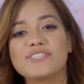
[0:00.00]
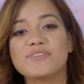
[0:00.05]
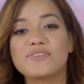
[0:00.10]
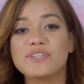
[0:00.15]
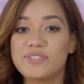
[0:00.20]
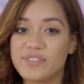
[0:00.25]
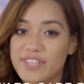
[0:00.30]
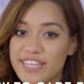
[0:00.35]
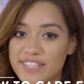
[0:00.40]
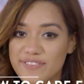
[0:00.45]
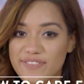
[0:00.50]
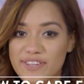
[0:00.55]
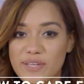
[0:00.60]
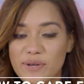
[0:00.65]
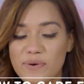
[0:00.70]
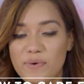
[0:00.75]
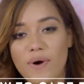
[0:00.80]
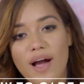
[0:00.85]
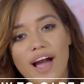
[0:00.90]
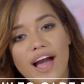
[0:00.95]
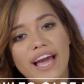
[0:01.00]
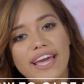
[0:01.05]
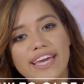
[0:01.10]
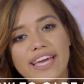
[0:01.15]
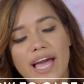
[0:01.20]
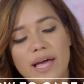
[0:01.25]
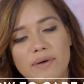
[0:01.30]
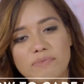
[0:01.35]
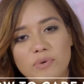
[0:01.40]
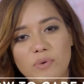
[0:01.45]
So in today's video, I
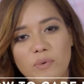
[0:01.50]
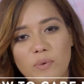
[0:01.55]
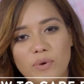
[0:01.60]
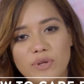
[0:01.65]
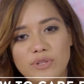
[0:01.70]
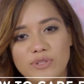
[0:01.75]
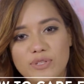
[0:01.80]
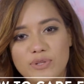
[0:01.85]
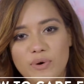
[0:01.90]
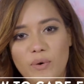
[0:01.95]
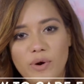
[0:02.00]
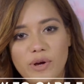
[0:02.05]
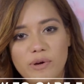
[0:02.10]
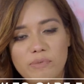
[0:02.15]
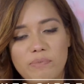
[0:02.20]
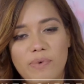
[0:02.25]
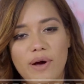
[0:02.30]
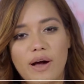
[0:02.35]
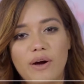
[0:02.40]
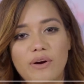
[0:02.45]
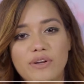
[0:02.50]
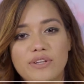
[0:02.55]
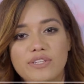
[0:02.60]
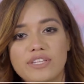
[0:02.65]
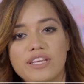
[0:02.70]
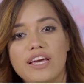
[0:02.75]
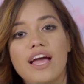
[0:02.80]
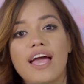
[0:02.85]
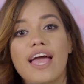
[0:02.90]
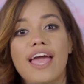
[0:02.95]
am going to talk
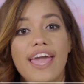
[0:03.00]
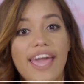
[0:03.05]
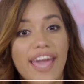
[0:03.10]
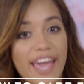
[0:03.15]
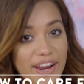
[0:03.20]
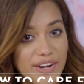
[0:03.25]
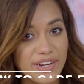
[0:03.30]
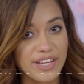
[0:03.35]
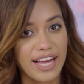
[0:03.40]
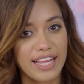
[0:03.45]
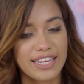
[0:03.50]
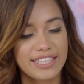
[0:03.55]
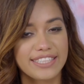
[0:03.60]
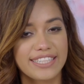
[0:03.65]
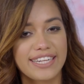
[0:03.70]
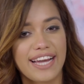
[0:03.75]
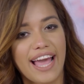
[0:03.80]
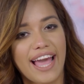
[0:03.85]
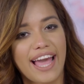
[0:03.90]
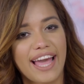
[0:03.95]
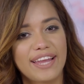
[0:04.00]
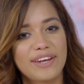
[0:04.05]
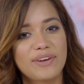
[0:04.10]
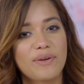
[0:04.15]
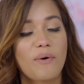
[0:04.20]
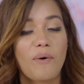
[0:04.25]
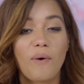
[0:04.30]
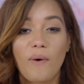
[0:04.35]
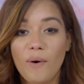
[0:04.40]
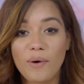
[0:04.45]
about hair color and
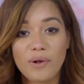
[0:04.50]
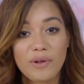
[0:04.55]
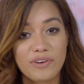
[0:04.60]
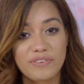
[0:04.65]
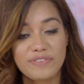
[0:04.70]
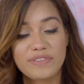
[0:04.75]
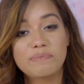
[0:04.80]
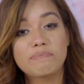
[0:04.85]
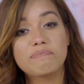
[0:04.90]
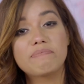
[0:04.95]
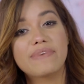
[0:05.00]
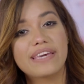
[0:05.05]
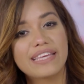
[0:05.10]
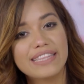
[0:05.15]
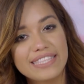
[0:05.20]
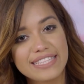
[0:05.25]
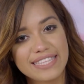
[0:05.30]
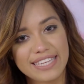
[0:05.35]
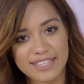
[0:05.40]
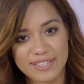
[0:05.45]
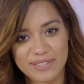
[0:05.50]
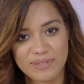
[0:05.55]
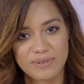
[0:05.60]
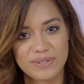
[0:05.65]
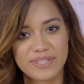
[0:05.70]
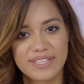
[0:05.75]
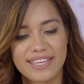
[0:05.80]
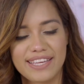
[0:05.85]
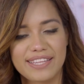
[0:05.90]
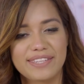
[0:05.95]
all of the myths
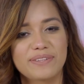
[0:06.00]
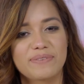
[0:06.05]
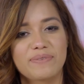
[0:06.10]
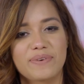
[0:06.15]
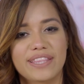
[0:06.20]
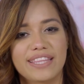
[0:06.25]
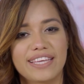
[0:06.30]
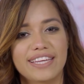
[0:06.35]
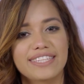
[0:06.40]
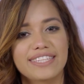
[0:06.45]
associated with